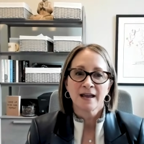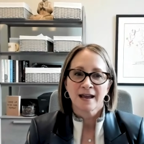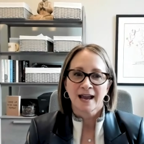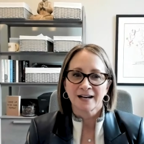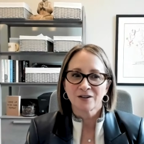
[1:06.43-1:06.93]

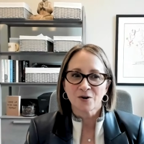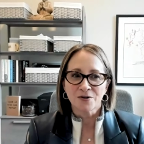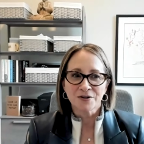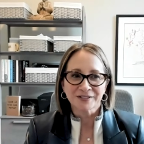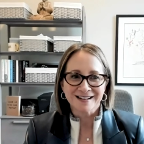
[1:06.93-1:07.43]
And
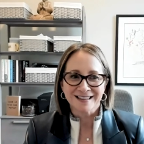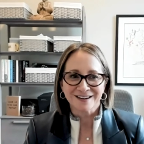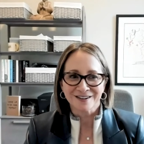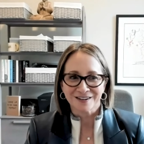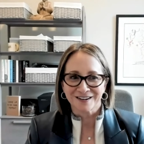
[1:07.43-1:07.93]
goals, I think,
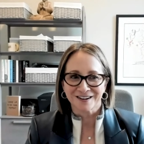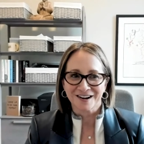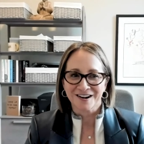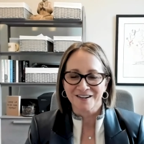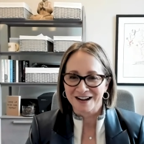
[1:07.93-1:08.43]
are,
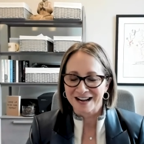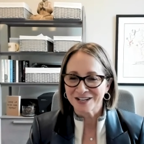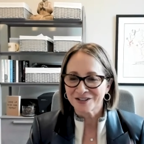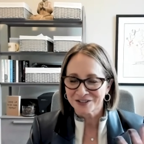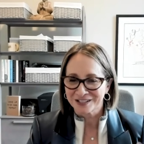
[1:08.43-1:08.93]
are an
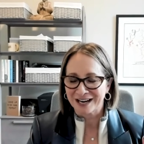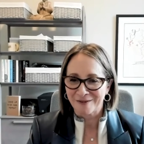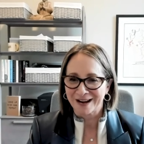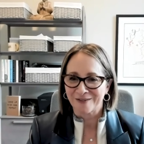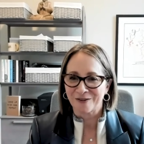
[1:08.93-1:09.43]
interesting
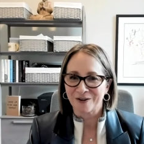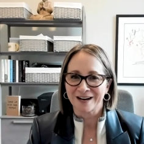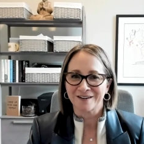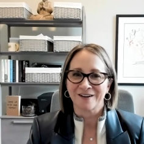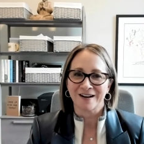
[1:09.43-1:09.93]
way to
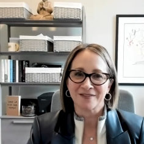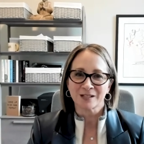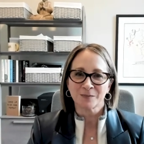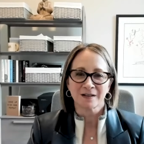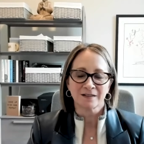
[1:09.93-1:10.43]
orient around
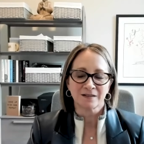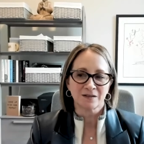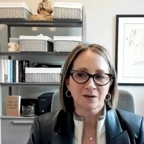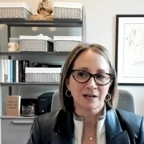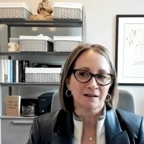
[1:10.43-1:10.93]
this because
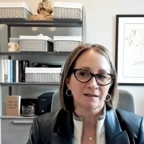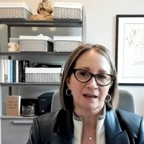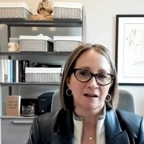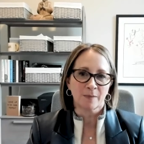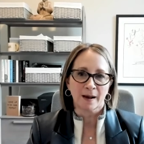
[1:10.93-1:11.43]
you can
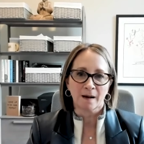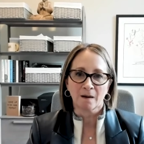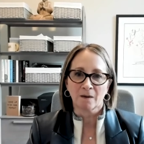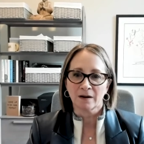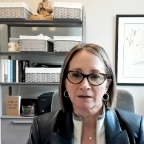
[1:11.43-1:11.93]
think
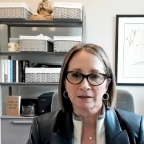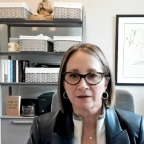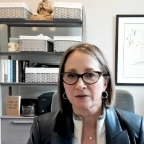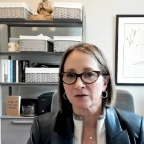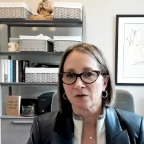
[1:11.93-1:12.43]
about a
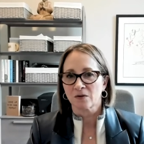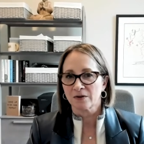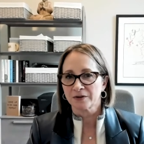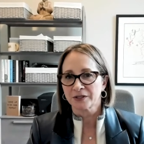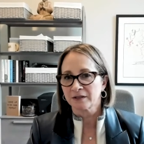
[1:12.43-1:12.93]
leader's
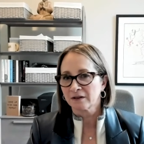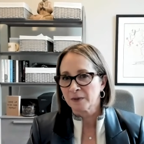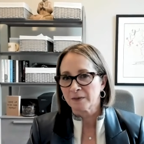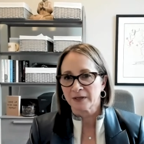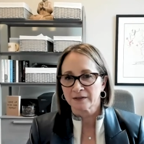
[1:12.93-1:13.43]
goals and
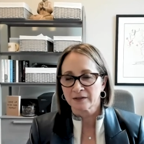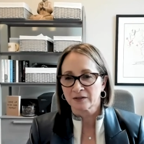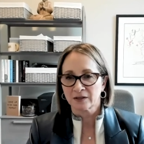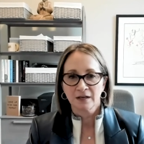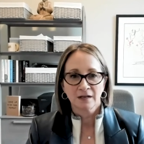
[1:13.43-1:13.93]

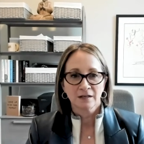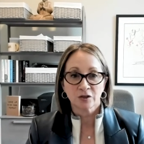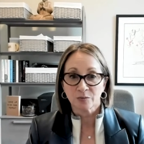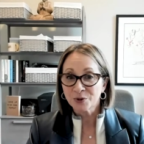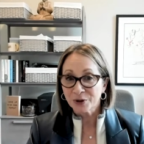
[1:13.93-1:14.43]
commitments
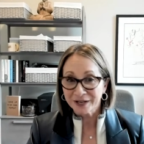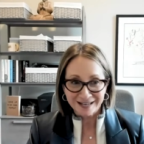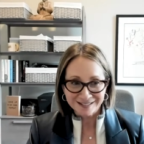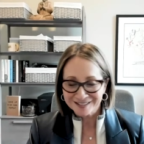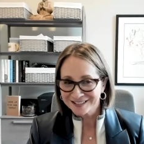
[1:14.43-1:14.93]
to
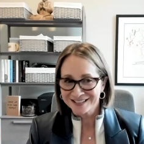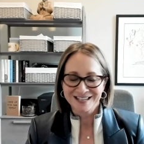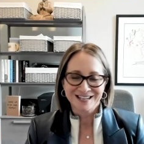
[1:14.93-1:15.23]
employees,